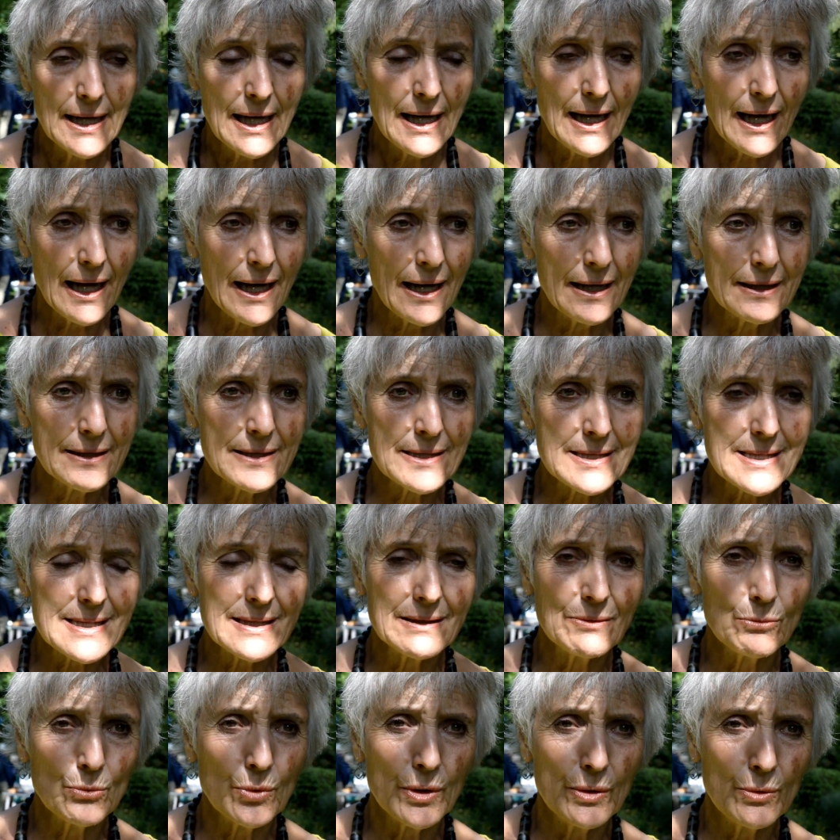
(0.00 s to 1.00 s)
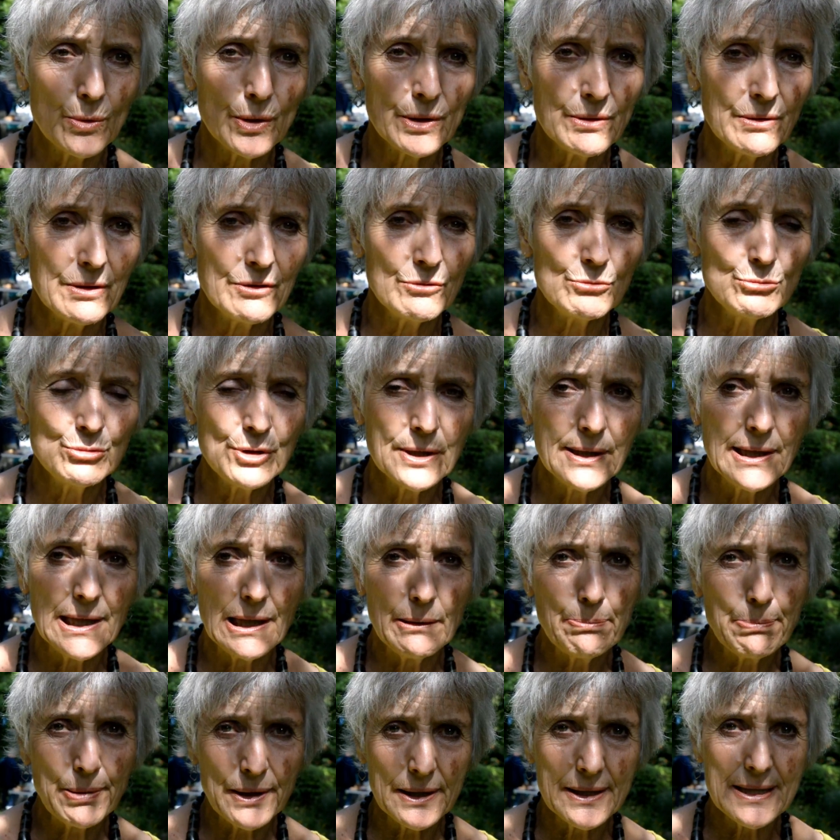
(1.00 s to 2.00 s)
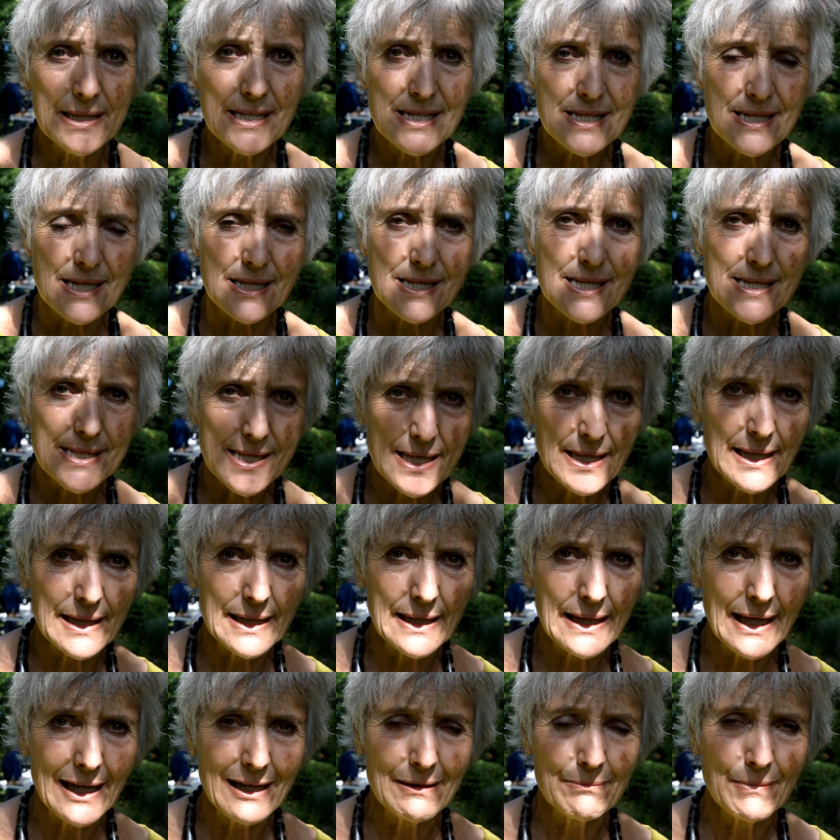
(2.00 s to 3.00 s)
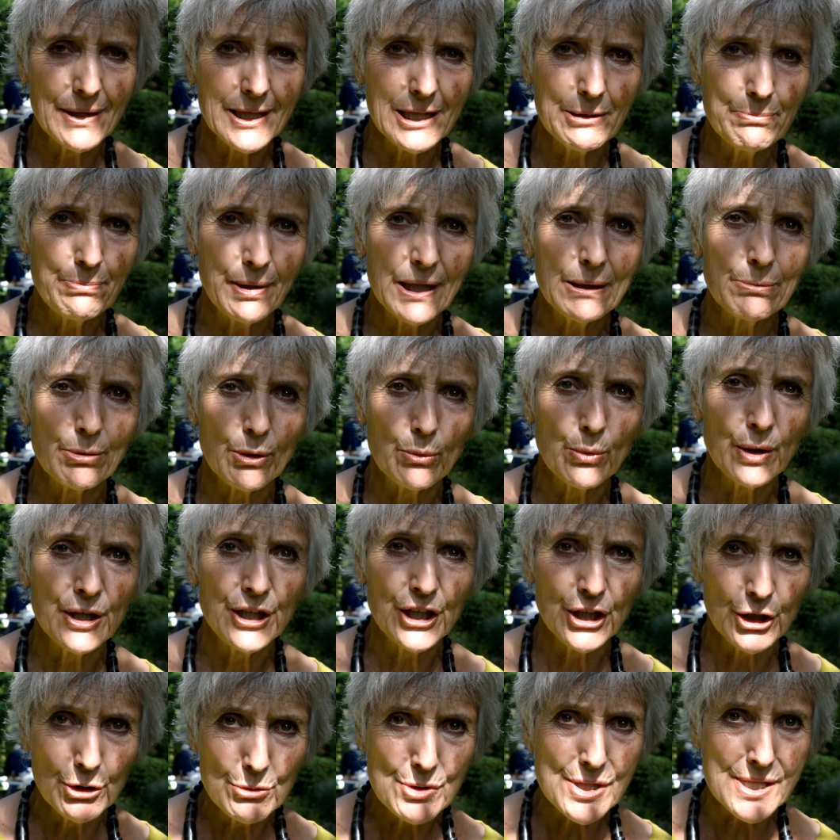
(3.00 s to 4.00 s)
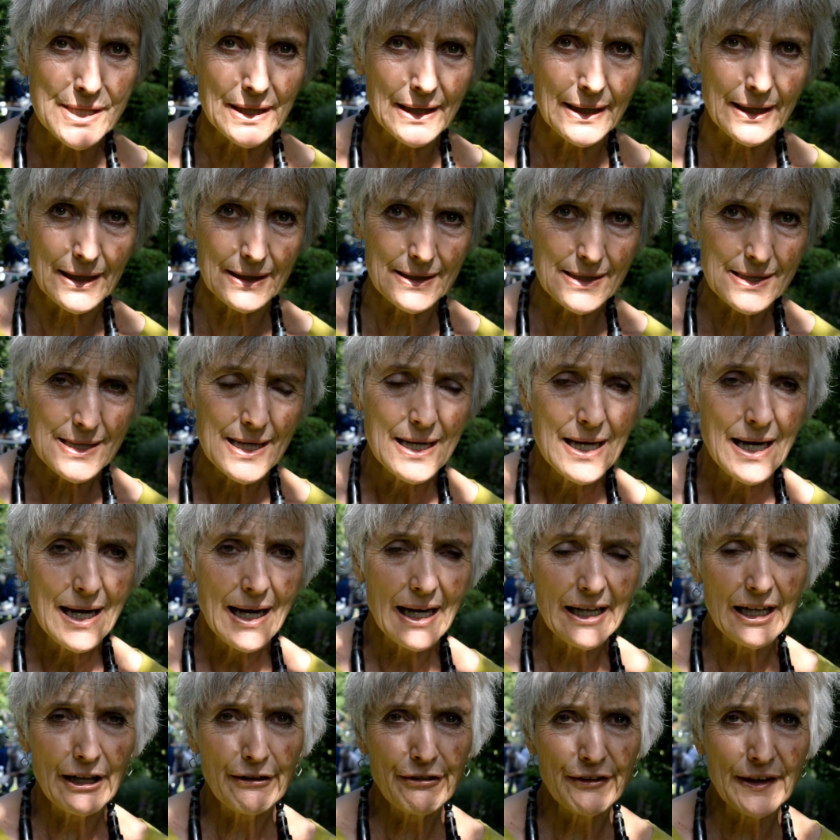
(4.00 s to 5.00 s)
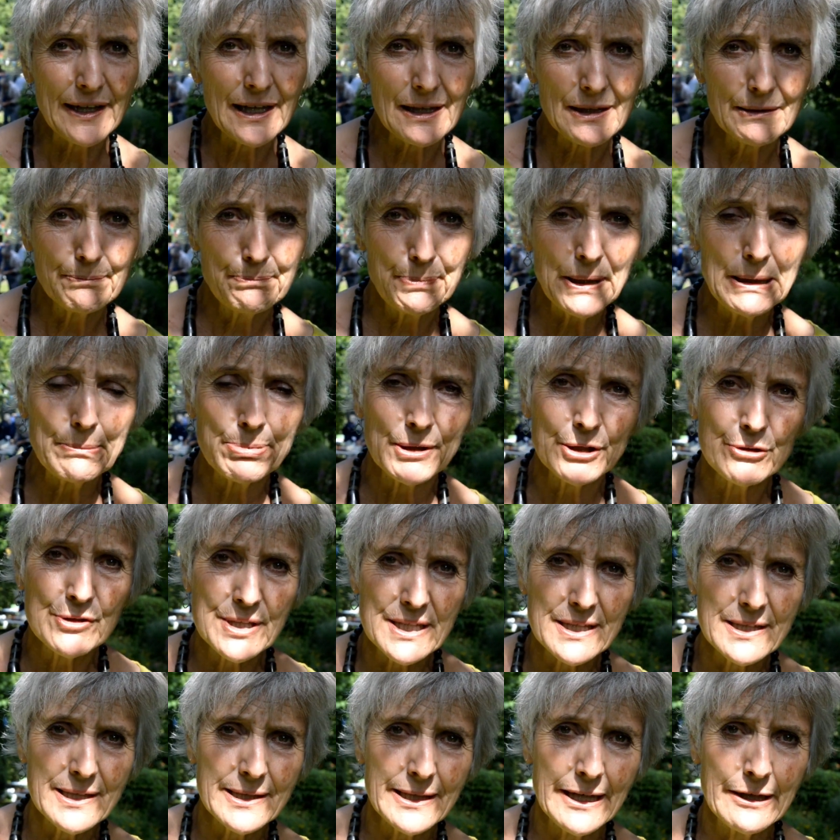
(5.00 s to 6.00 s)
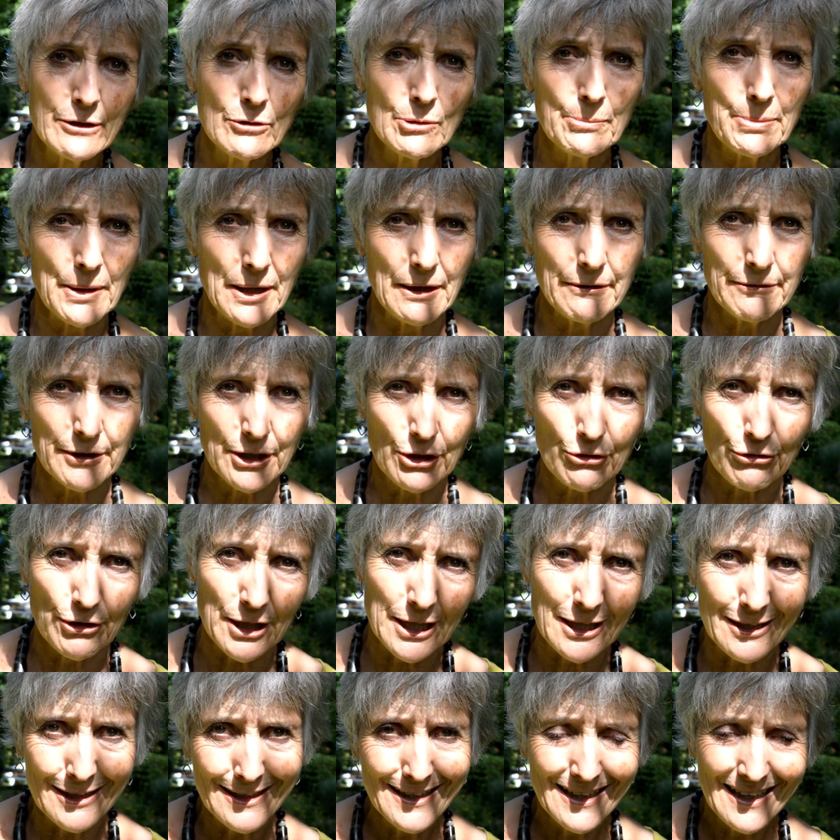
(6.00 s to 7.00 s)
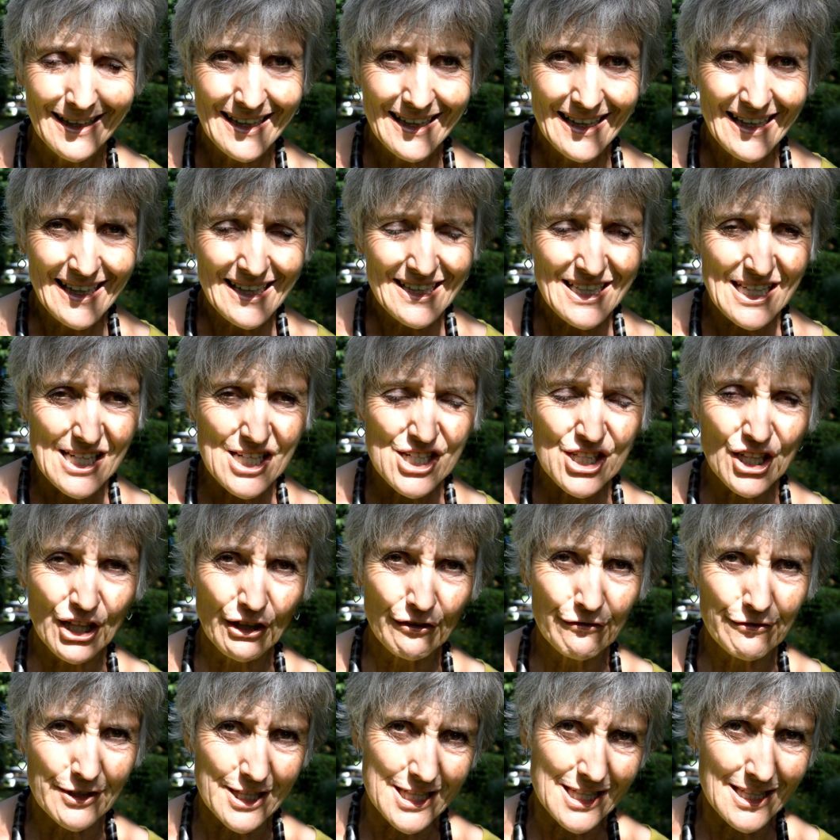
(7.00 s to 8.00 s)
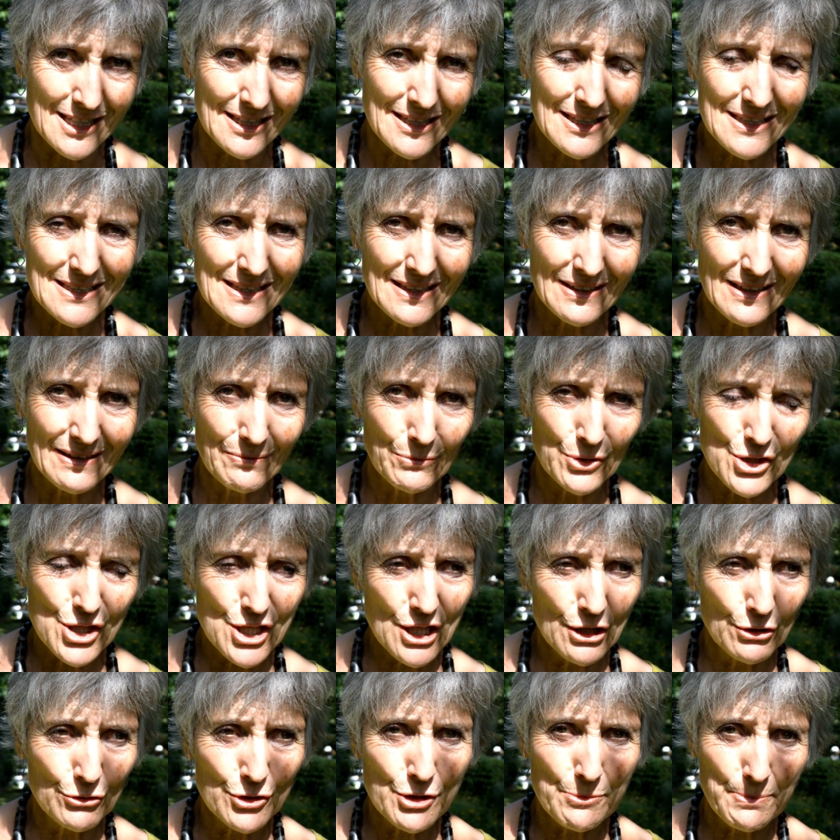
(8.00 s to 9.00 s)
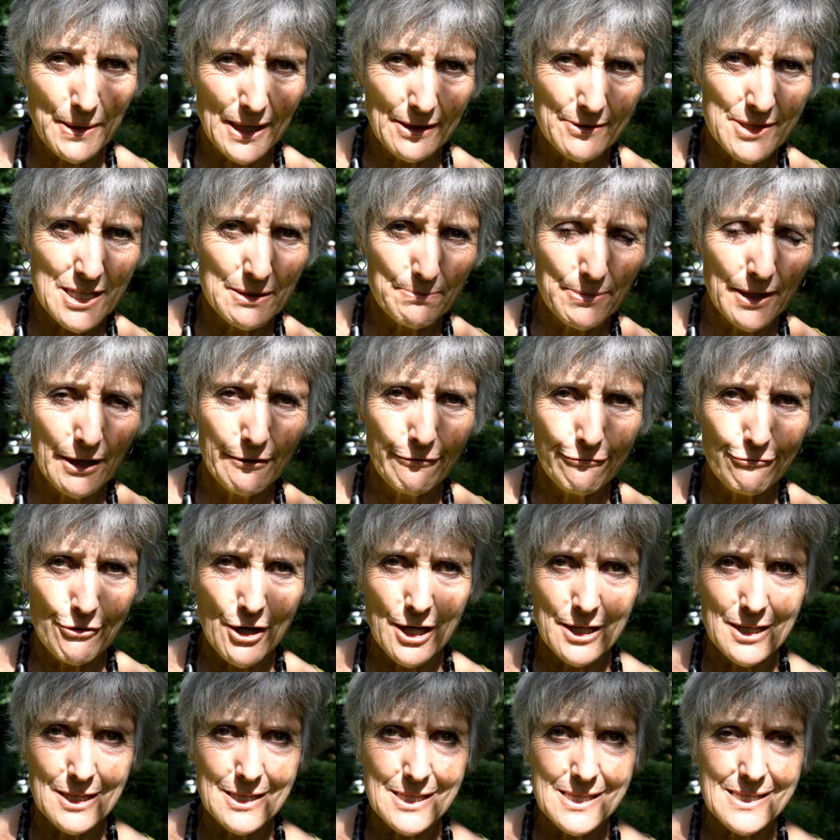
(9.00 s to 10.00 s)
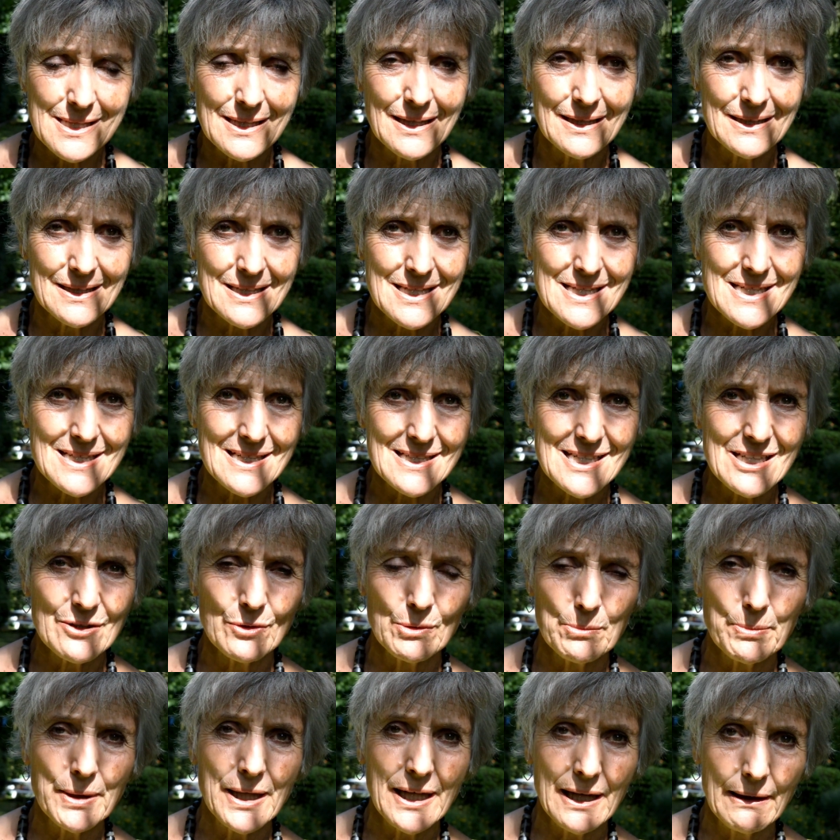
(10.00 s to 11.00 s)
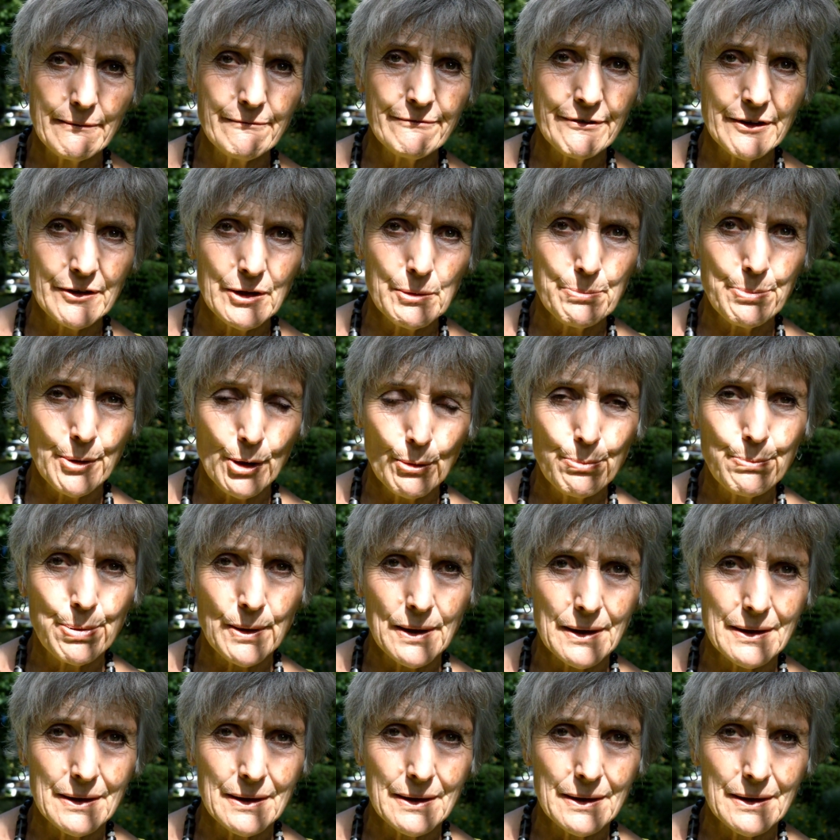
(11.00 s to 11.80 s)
And we were really pleased to see how many people were using it. And I think people who didn't know about the green discovered it and were told about it by friends, and so it became very popular